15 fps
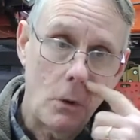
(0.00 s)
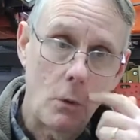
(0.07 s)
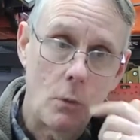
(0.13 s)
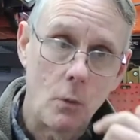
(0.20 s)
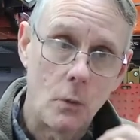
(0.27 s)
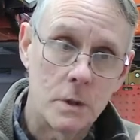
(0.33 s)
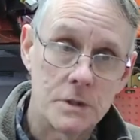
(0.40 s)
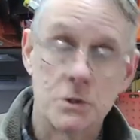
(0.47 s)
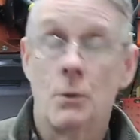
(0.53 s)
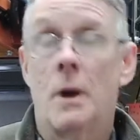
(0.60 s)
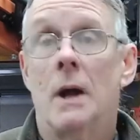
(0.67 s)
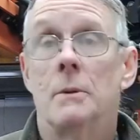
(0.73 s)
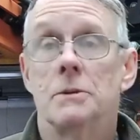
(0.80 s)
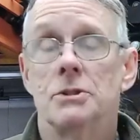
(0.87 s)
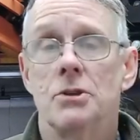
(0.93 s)
was the way
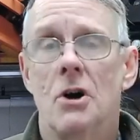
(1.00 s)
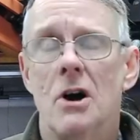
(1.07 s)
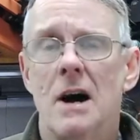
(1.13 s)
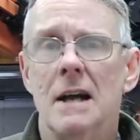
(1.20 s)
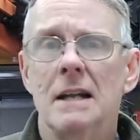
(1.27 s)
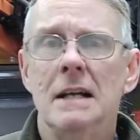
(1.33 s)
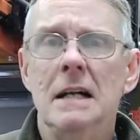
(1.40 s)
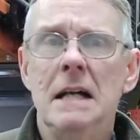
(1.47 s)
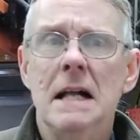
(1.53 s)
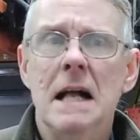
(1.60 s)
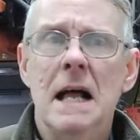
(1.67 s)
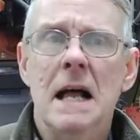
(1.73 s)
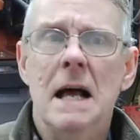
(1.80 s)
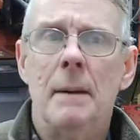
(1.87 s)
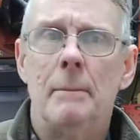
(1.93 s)
I was taught,
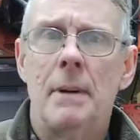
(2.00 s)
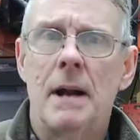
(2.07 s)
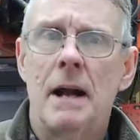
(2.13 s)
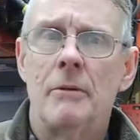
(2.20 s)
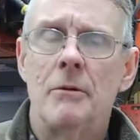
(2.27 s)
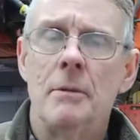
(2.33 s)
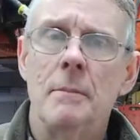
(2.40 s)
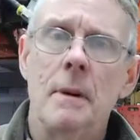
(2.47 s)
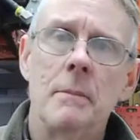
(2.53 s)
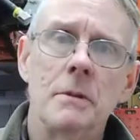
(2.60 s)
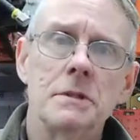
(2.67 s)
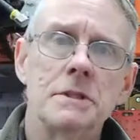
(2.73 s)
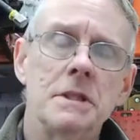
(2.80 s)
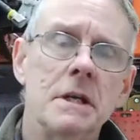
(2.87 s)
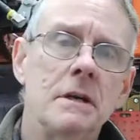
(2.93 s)
but I remember
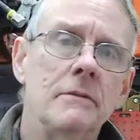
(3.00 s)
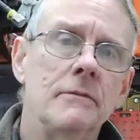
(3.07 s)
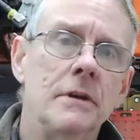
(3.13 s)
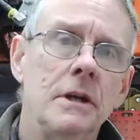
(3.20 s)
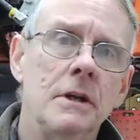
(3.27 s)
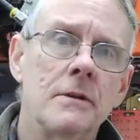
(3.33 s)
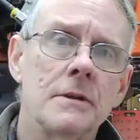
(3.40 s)
seeing a video that